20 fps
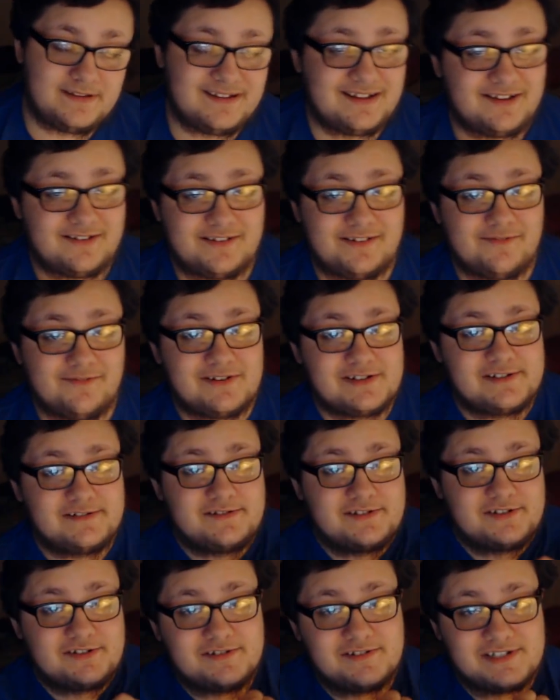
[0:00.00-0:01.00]
you know, the
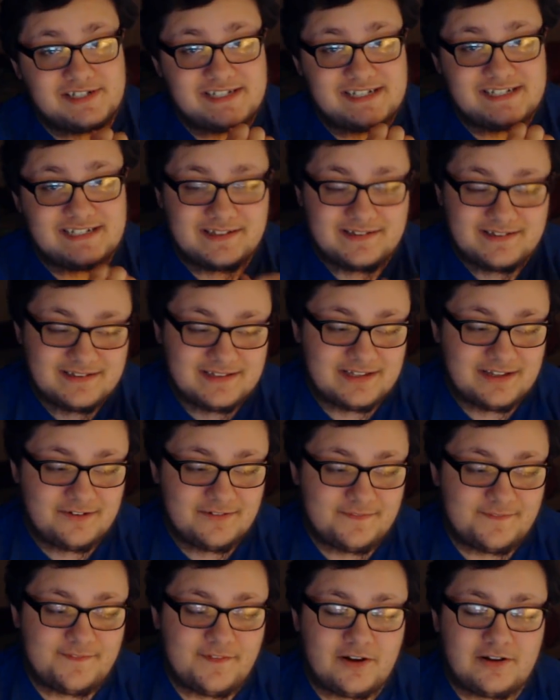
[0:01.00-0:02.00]
original trilogy,
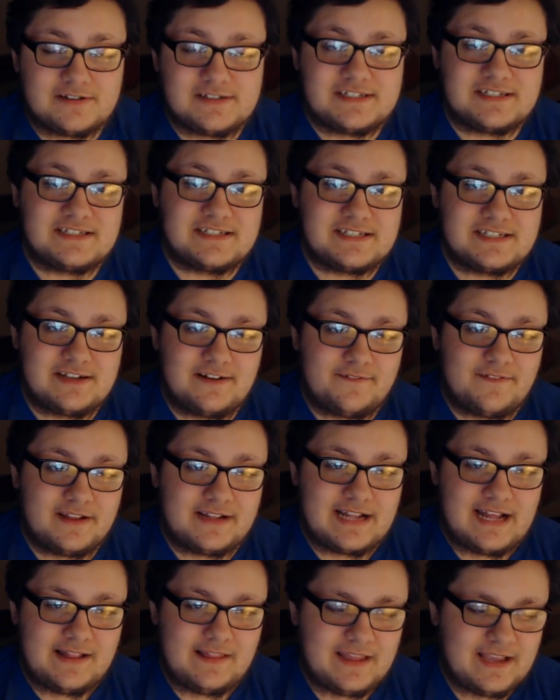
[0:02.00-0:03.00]
you know, faults, stuff
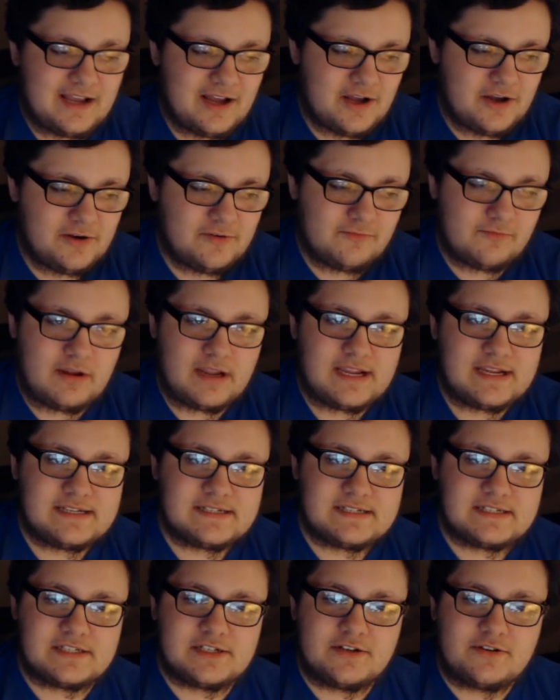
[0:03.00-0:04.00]
like that. Like, oh,
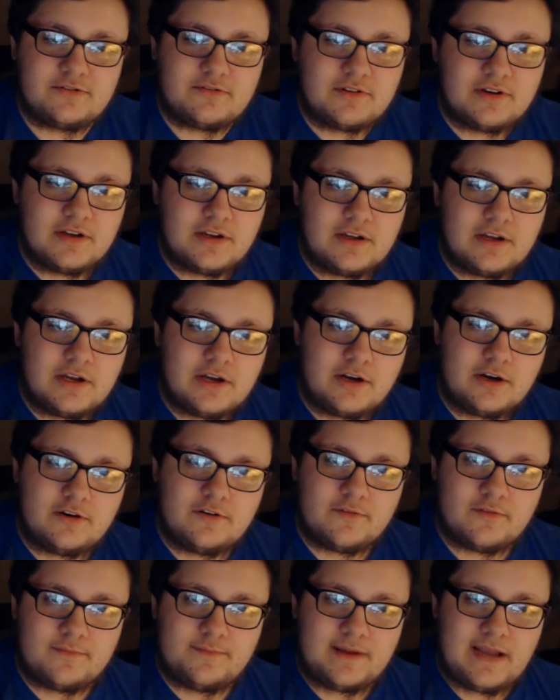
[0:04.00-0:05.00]
Rey's so
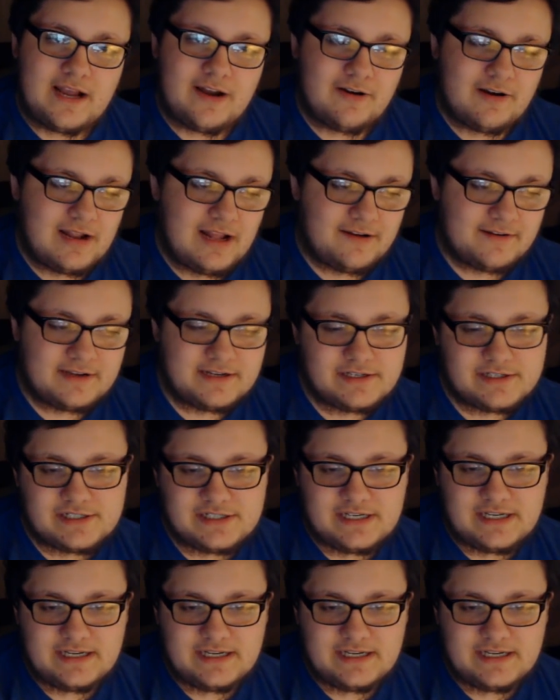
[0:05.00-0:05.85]
overpowered, how can